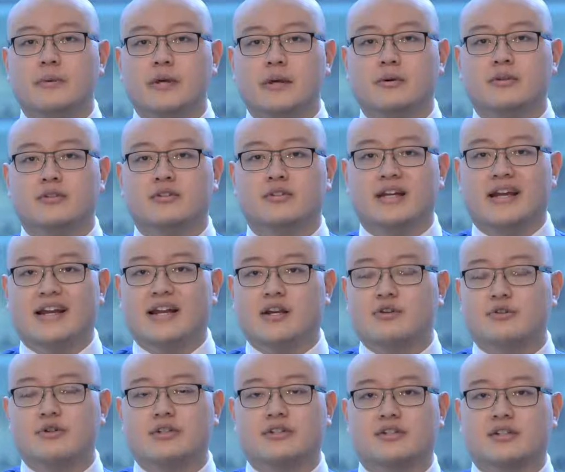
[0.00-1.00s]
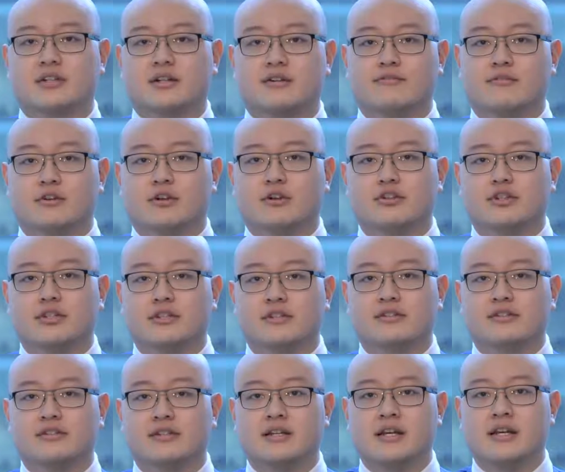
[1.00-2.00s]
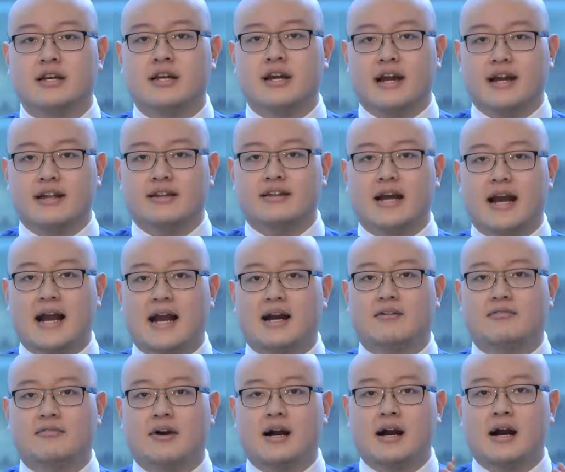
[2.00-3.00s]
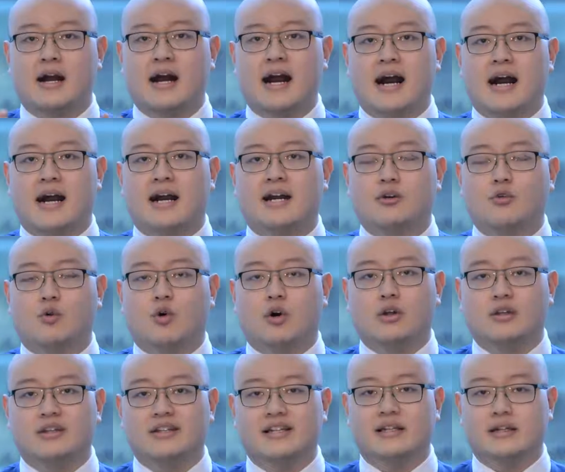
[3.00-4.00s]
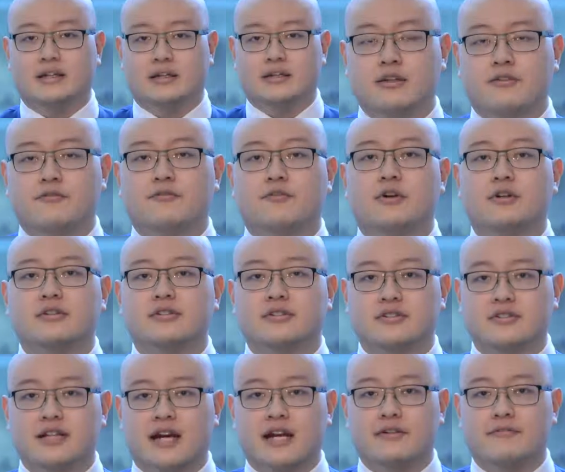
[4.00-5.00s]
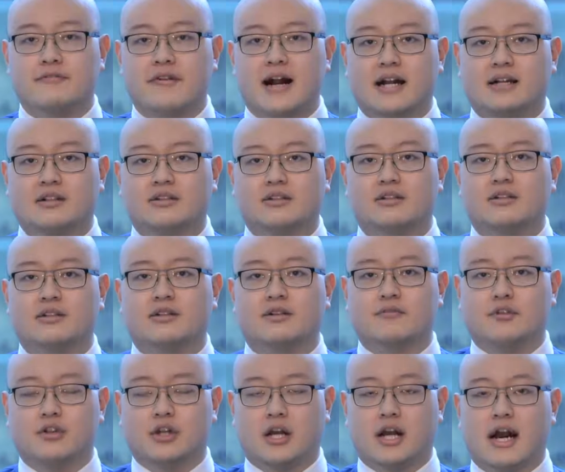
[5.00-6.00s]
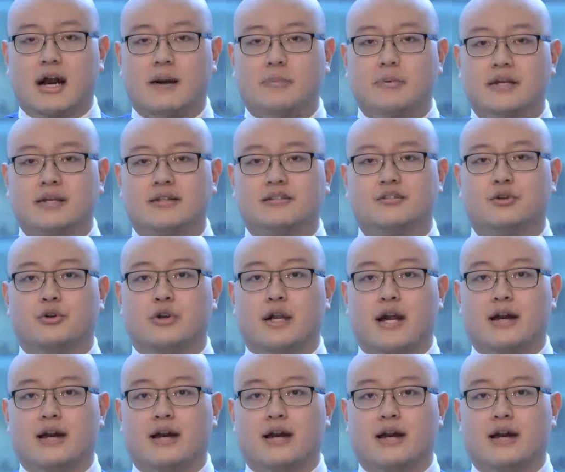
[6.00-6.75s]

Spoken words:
be able to increase the conversions and have high quality lead. The first deciding factor for the copy is your